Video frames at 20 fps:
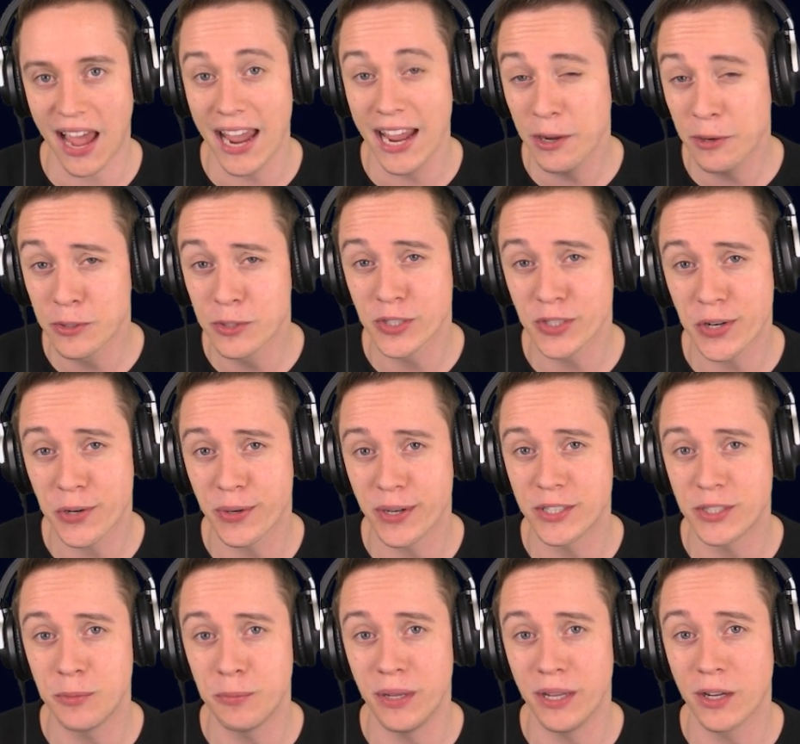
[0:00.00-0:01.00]
I consider
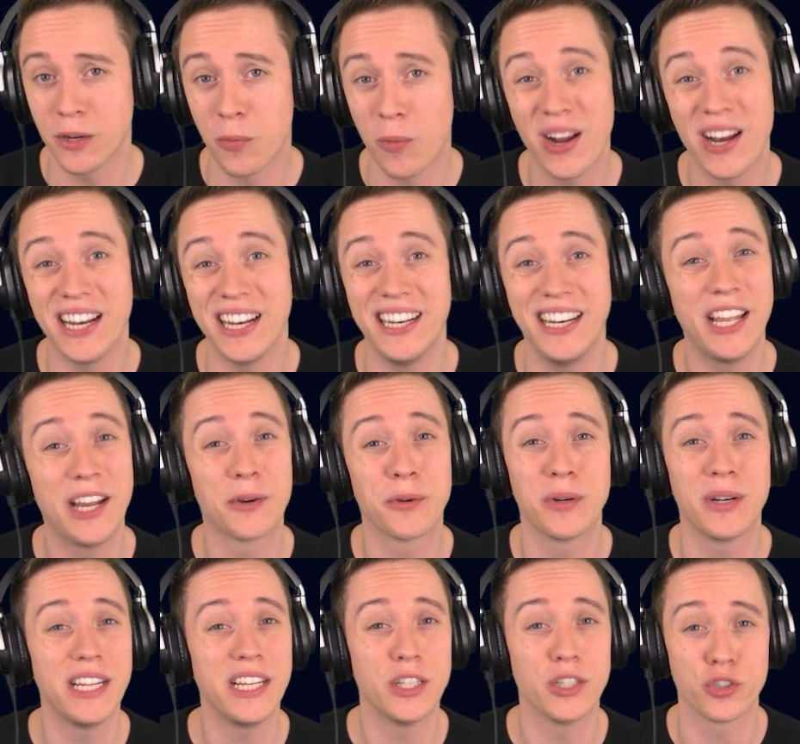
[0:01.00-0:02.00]
it to be quite
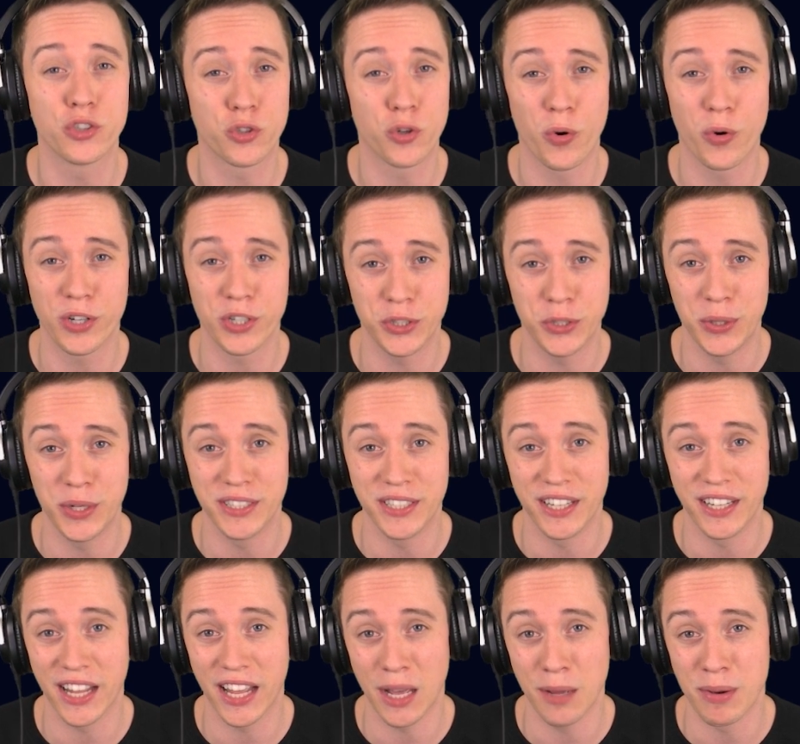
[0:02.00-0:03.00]
literally the strongest unit
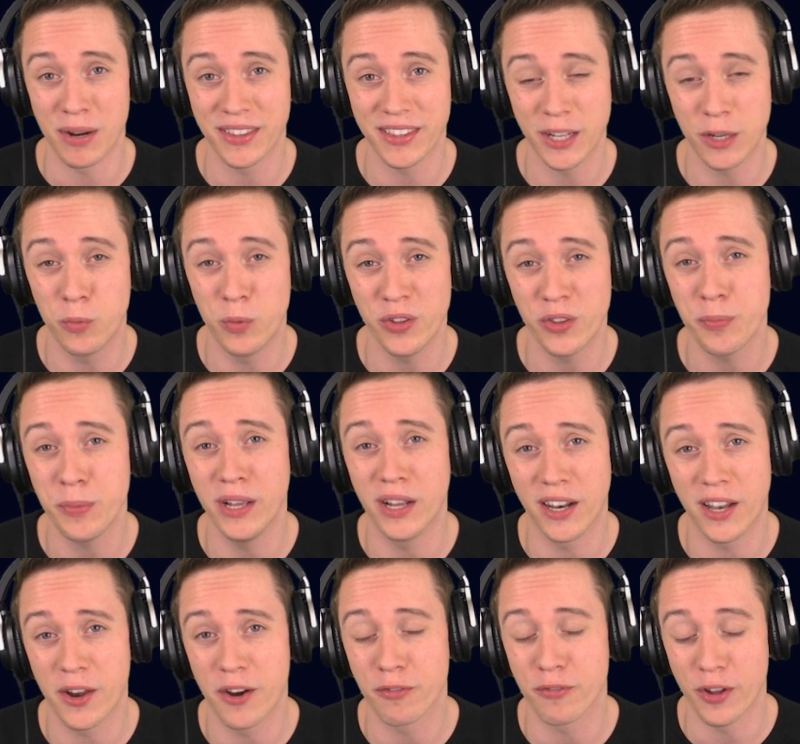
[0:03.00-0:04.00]
in the game, and I think with me a
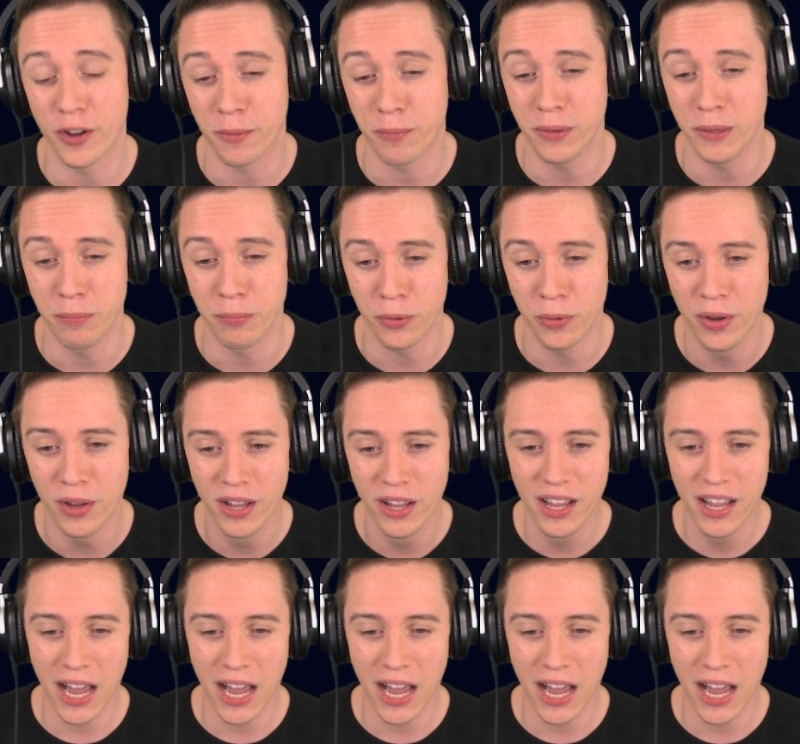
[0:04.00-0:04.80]
lot of other people.